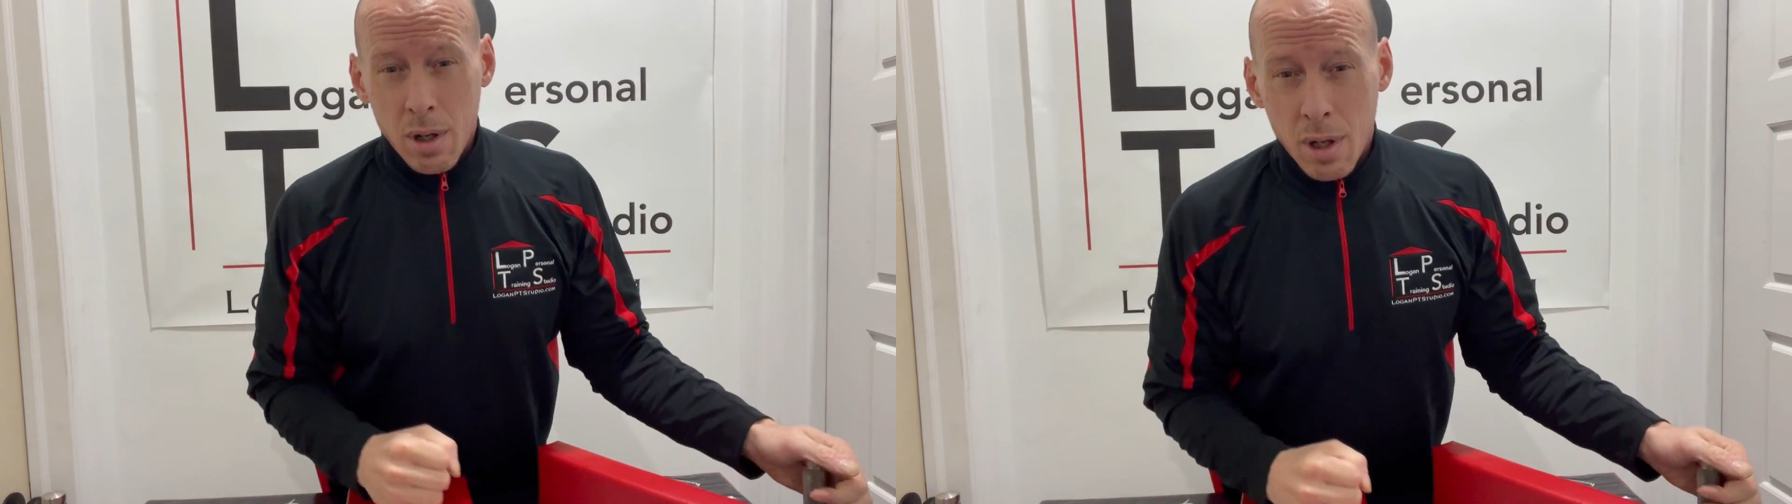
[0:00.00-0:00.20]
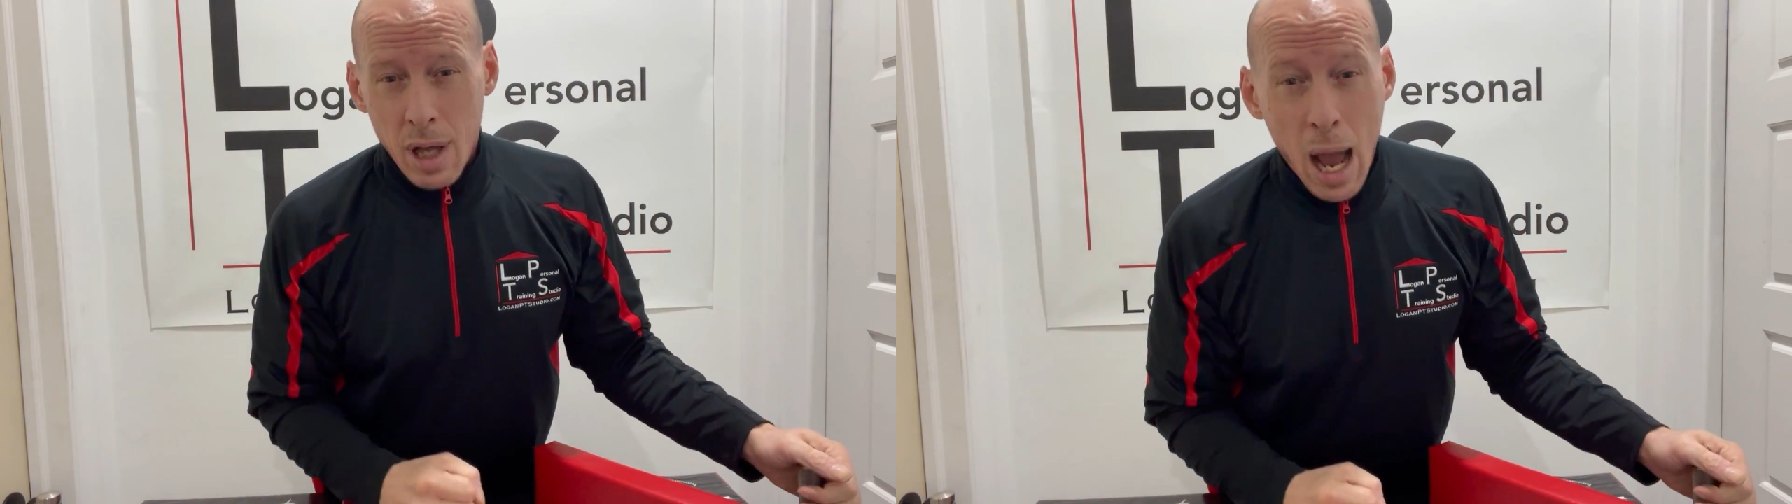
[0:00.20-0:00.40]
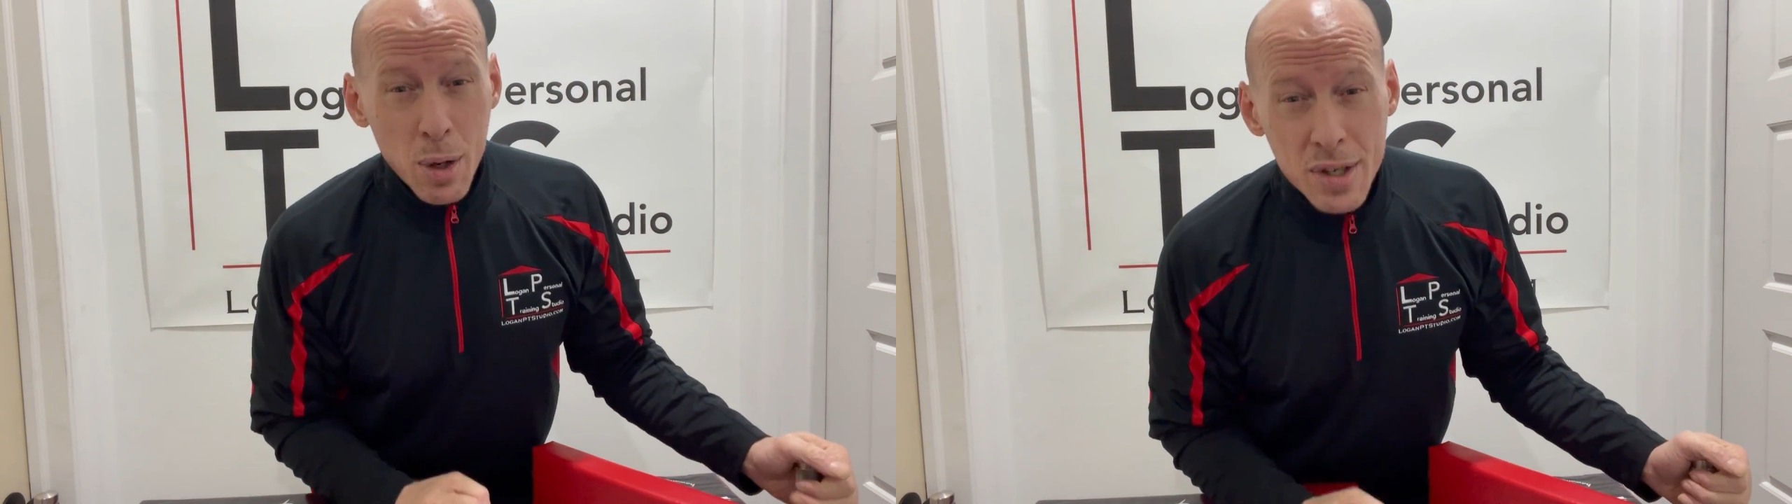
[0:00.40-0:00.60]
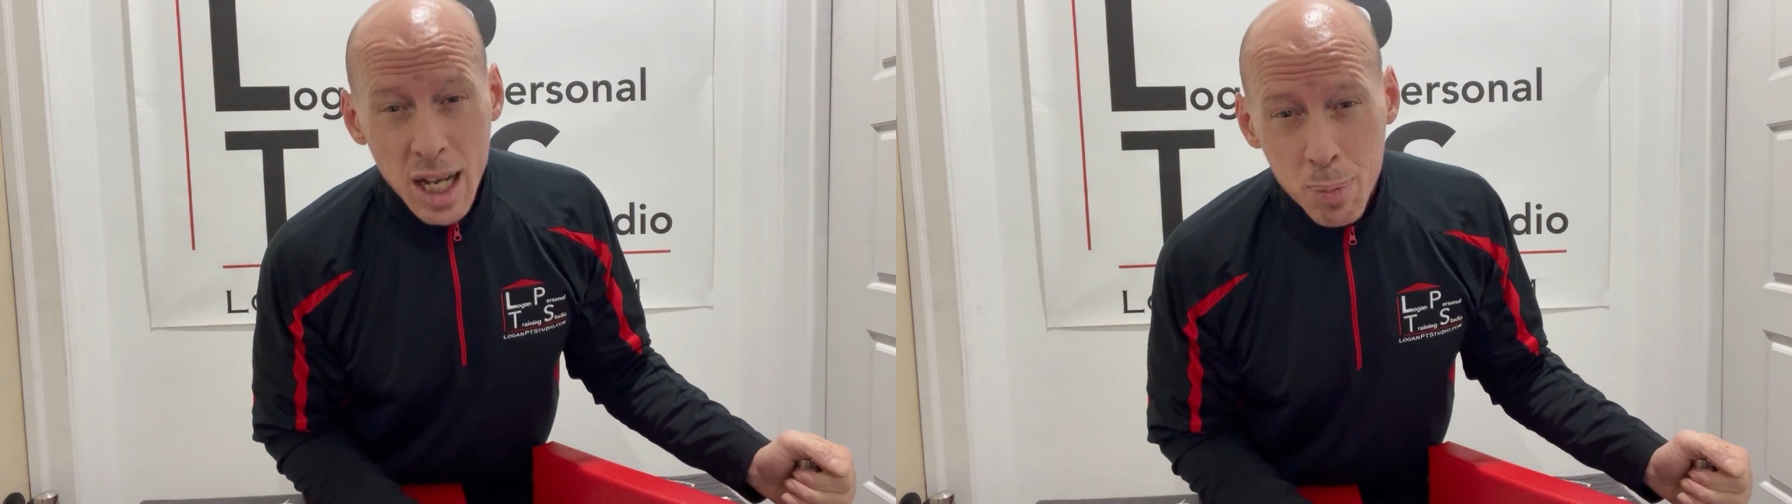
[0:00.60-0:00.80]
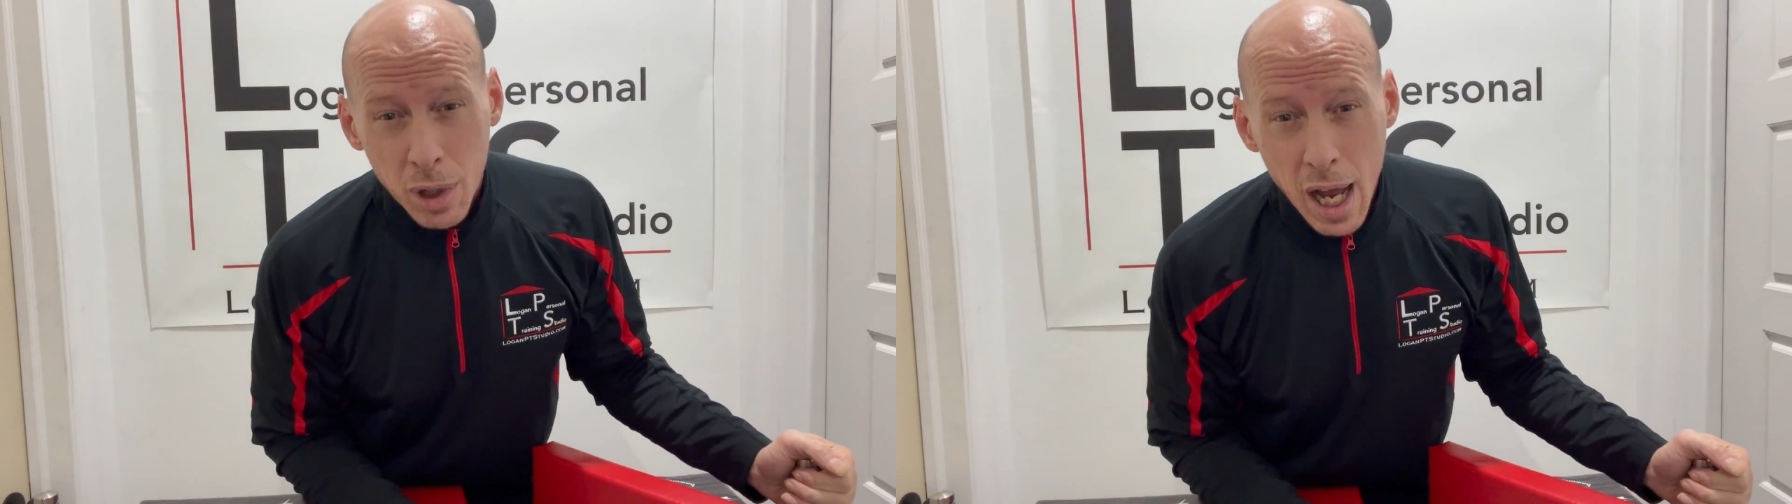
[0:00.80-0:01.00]
How does that
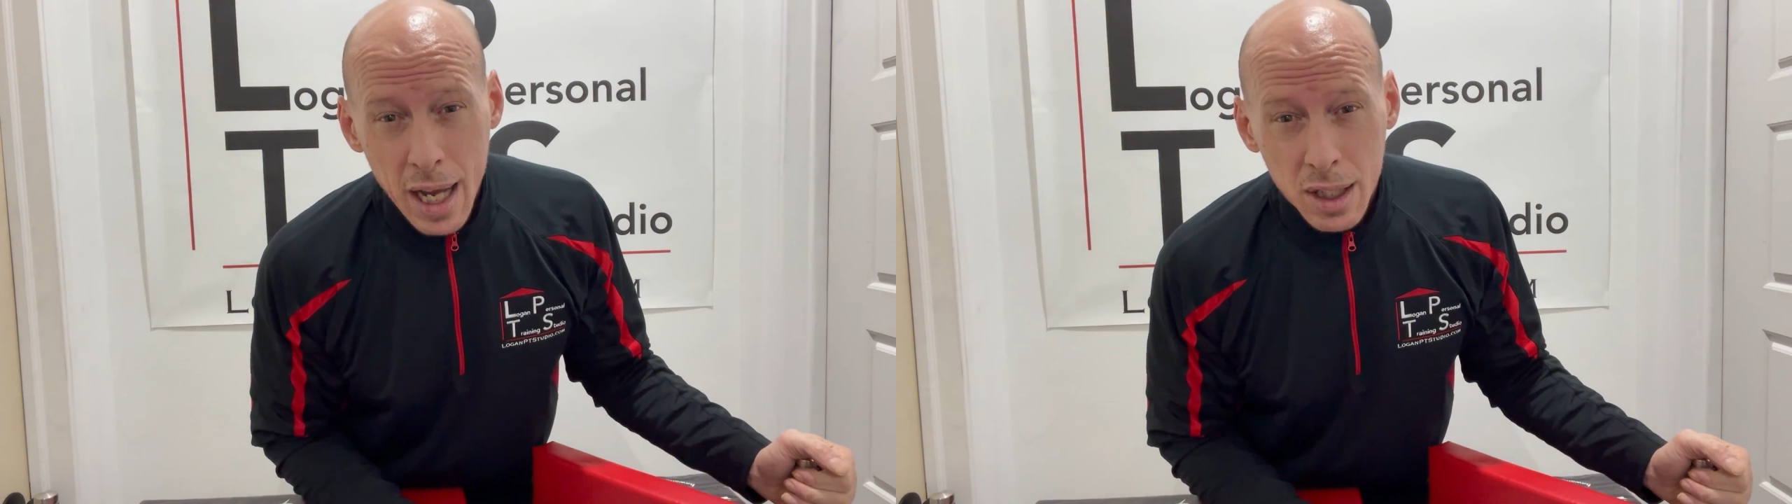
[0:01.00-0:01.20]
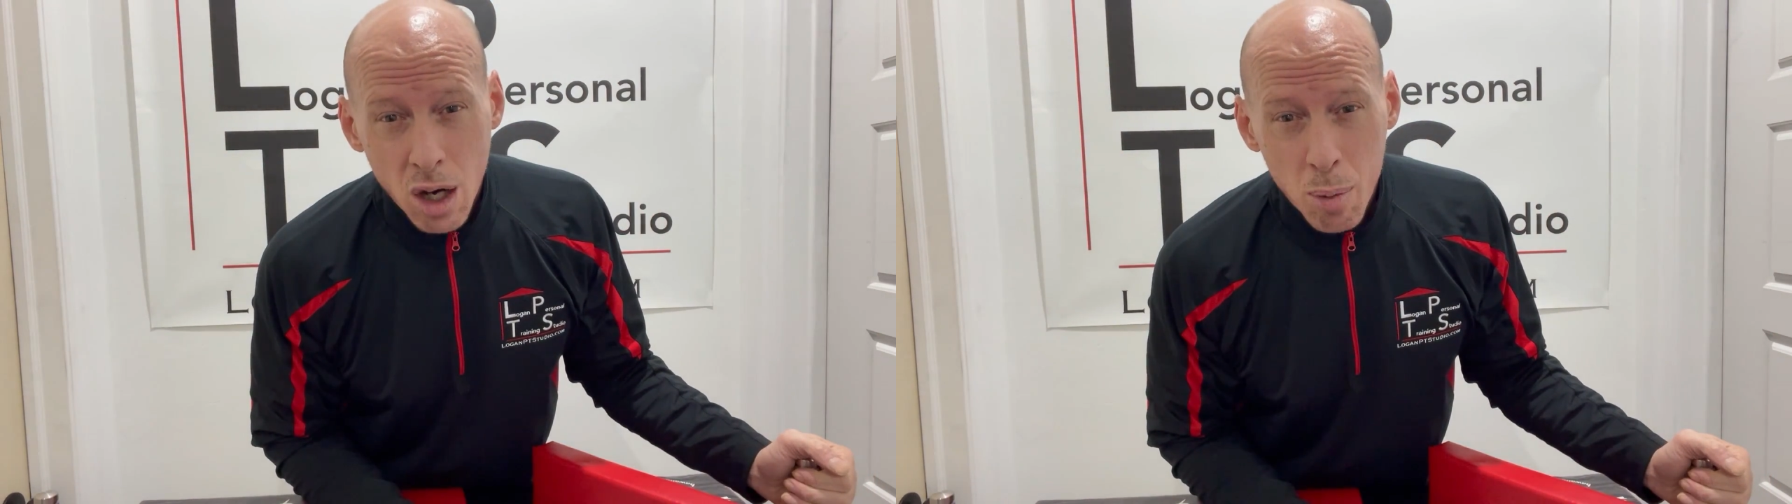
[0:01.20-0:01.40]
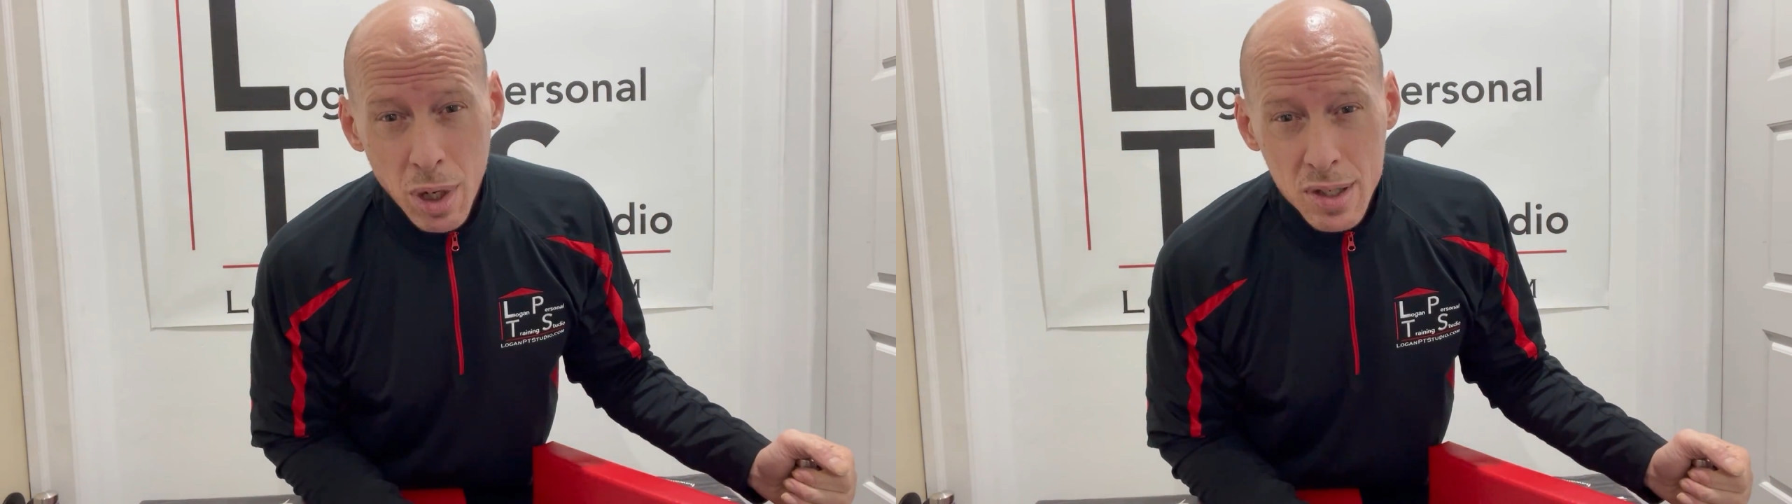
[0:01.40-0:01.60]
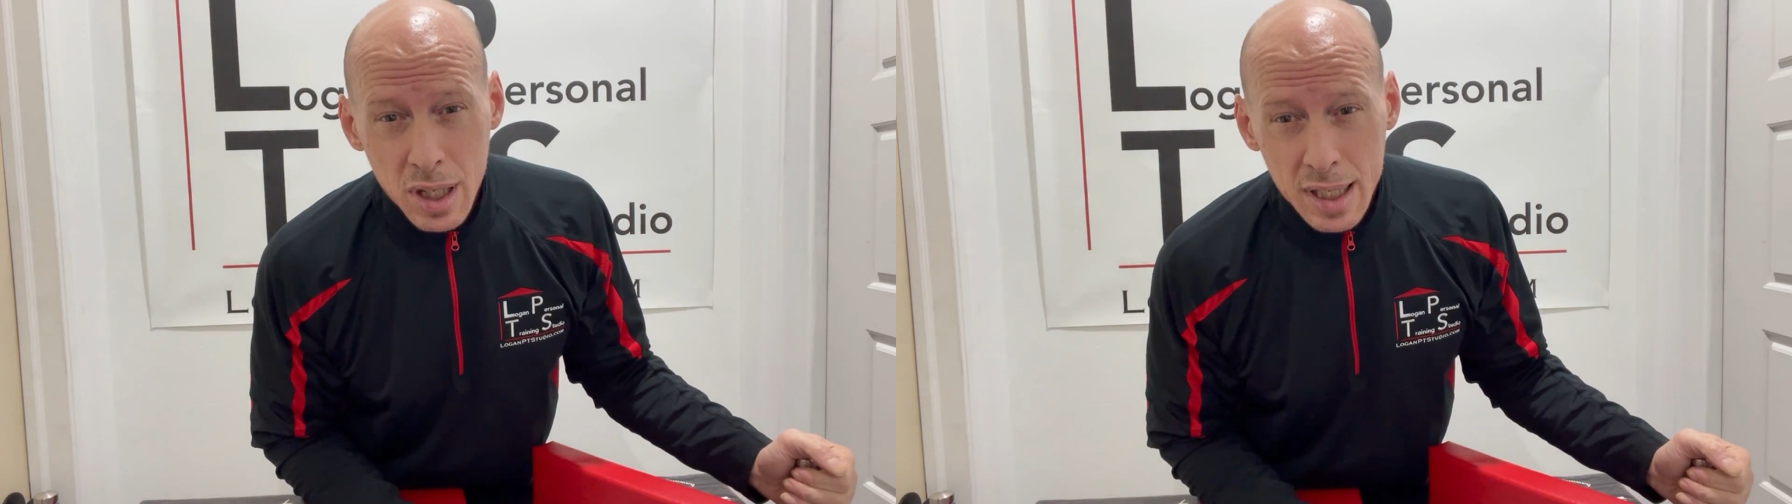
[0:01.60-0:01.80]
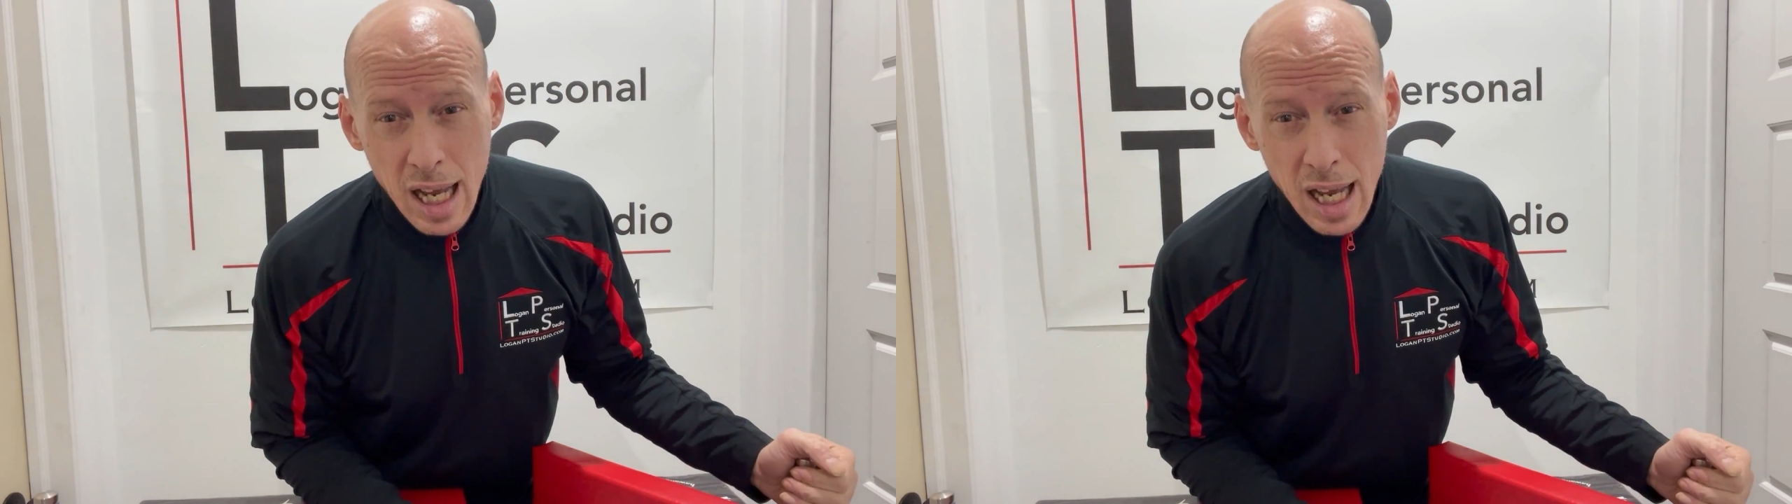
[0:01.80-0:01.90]
apply on the arm wrestling